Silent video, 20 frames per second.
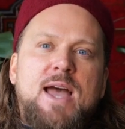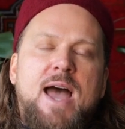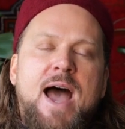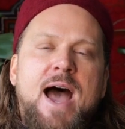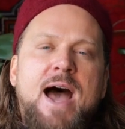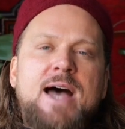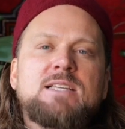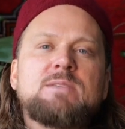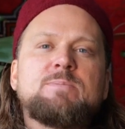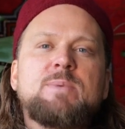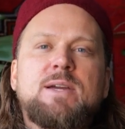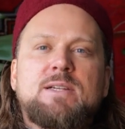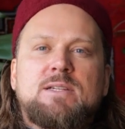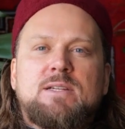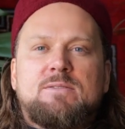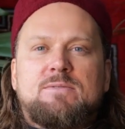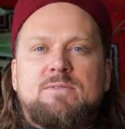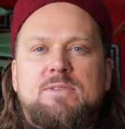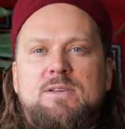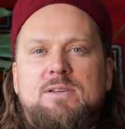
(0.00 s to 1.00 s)

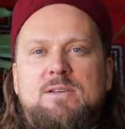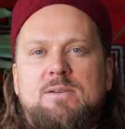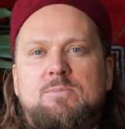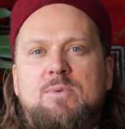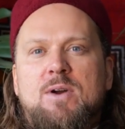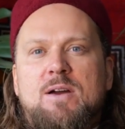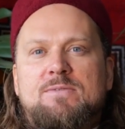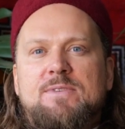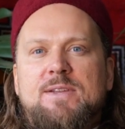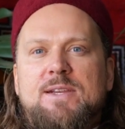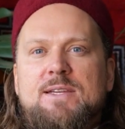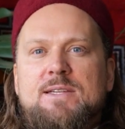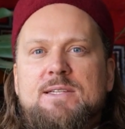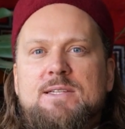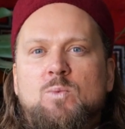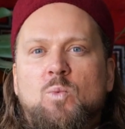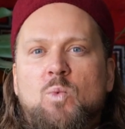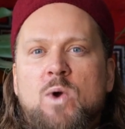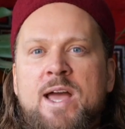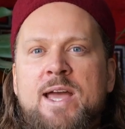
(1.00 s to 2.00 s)
aspect of the prophetic
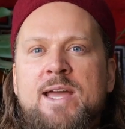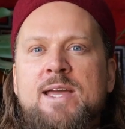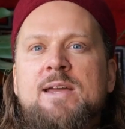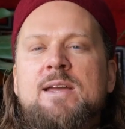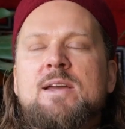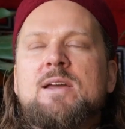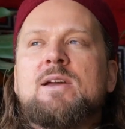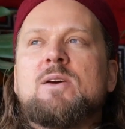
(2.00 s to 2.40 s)
way,